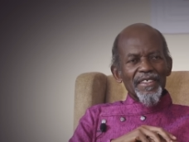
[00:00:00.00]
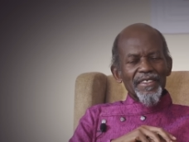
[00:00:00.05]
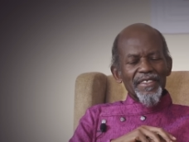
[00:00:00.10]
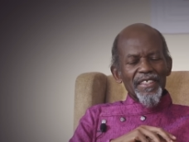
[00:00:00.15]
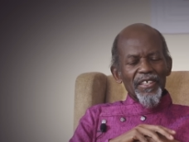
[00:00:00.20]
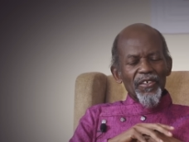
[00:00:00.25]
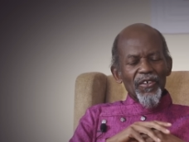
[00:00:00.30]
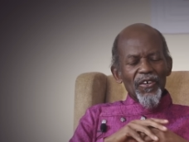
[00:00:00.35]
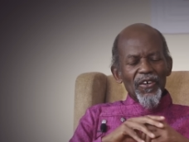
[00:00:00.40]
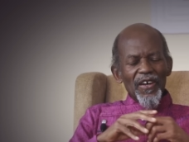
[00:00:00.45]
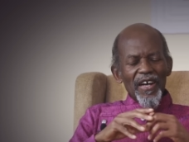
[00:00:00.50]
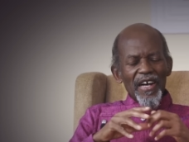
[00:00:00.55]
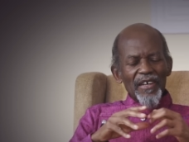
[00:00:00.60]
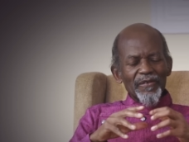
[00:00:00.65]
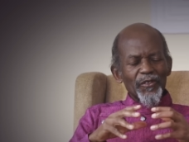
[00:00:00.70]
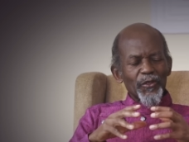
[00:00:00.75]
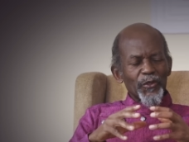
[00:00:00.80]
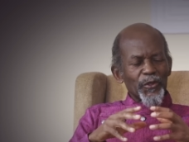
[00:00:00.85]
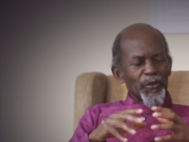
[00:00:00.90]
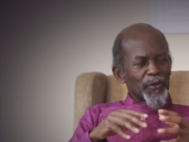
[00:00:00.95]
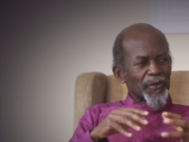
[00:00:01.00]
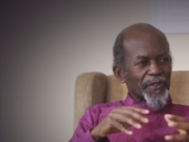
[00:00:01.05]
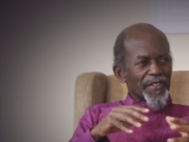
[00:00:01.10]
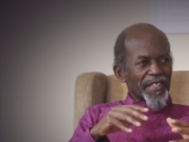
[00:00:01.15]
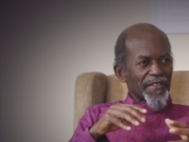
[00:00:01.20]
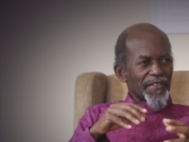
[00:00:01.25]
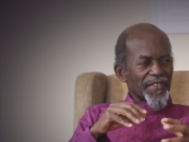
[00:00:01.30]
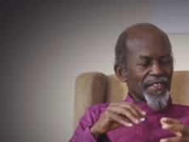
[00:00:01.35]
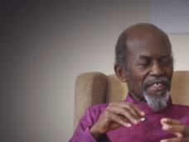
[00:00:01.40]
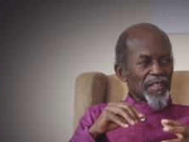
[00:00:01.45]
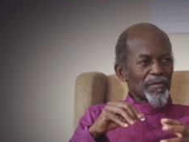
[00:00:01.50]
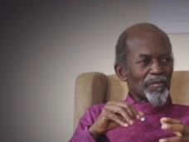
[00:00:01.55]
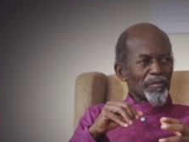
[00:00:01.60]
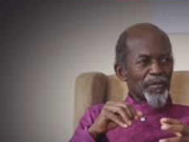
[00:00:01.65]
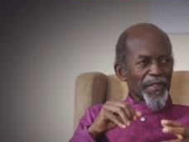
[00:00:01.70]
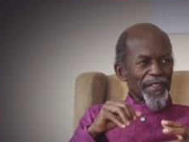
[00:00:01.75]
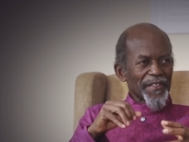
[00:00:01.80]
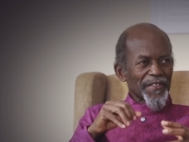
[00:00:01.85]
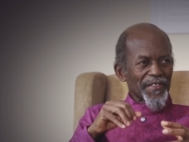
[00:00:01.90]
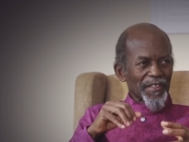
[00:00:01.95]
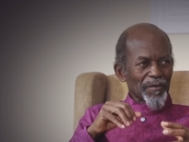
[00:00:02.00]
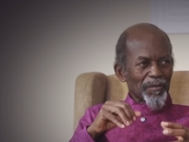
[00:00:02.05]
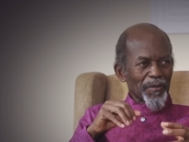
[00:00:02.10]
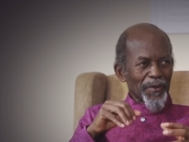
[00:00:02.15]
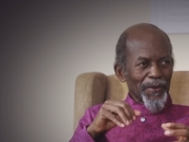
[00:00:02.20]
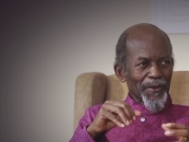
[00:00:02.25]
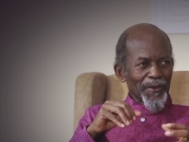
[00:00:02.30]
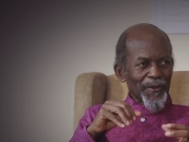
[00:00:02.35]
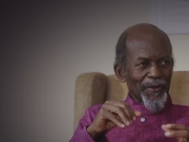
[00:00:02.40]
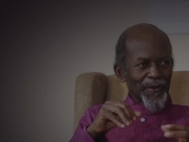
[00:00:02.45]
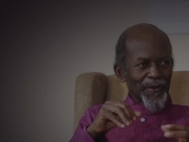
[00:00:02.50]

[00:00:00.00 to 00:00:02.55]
they all have to use the same principle.